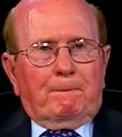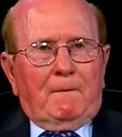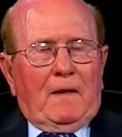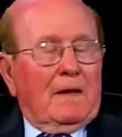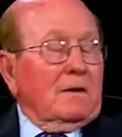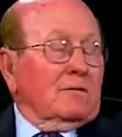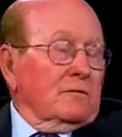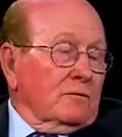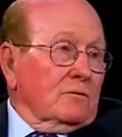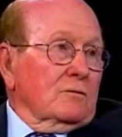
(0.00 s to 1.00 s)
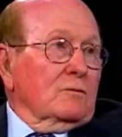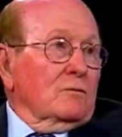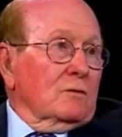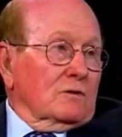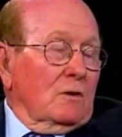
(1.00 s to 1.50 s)
had a sister who
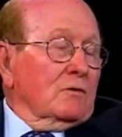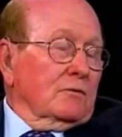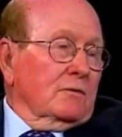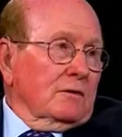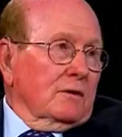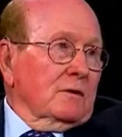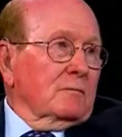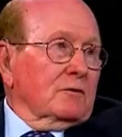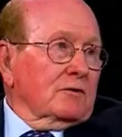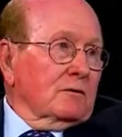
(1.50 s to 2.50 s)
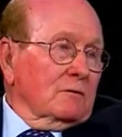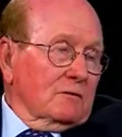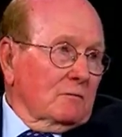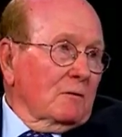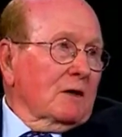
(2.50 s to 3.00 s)
was also a nun, but she was
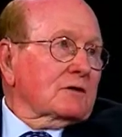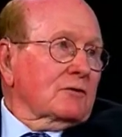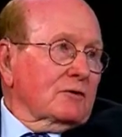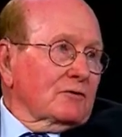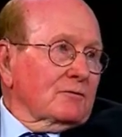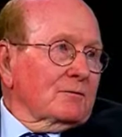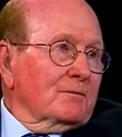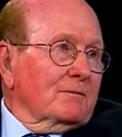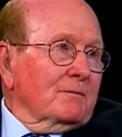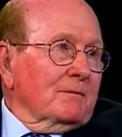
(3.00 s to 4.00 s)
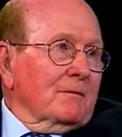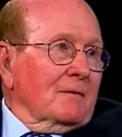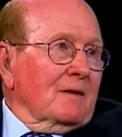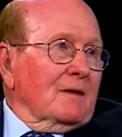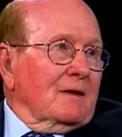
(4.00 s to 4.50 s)
in Maastricht.
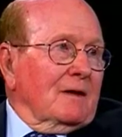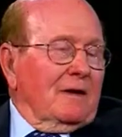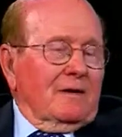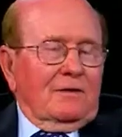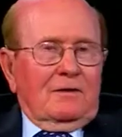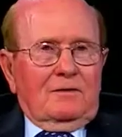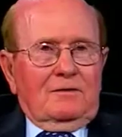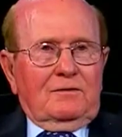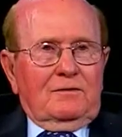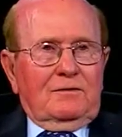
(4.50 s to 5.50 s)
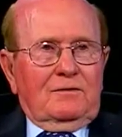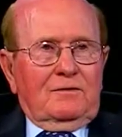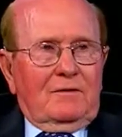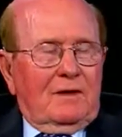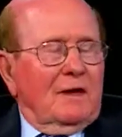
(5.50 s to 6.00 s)
And uh,
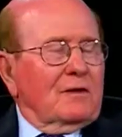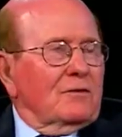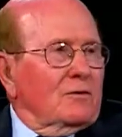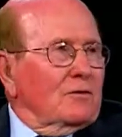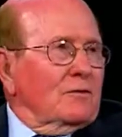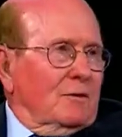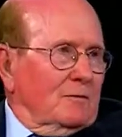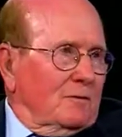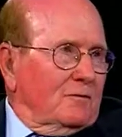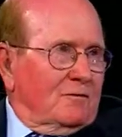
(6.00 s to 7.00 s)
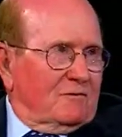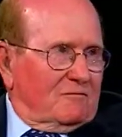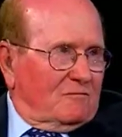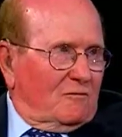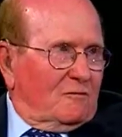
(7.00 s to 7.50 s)
they hadn't heard from her for
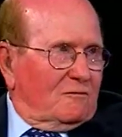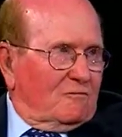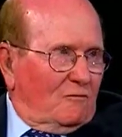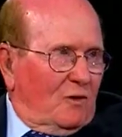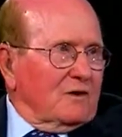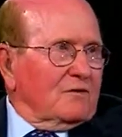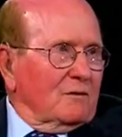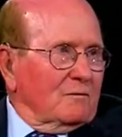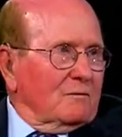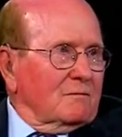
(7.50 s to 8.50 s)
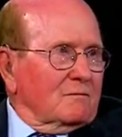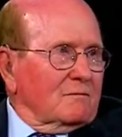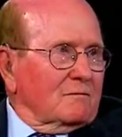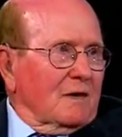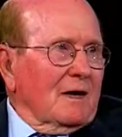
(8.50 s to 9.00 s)
quite some
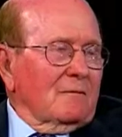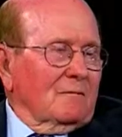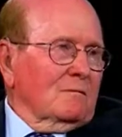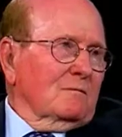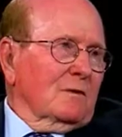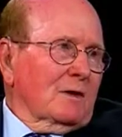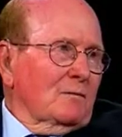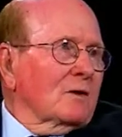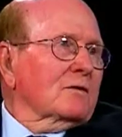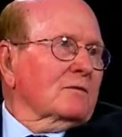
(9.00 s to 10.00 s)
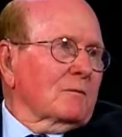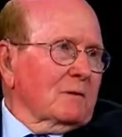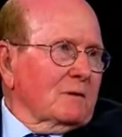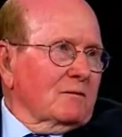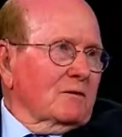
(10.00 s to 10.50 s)
time, many months,
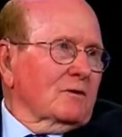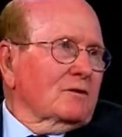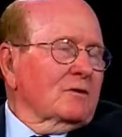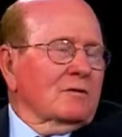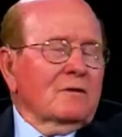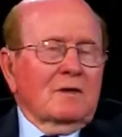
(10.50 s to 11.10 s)
maybe even years.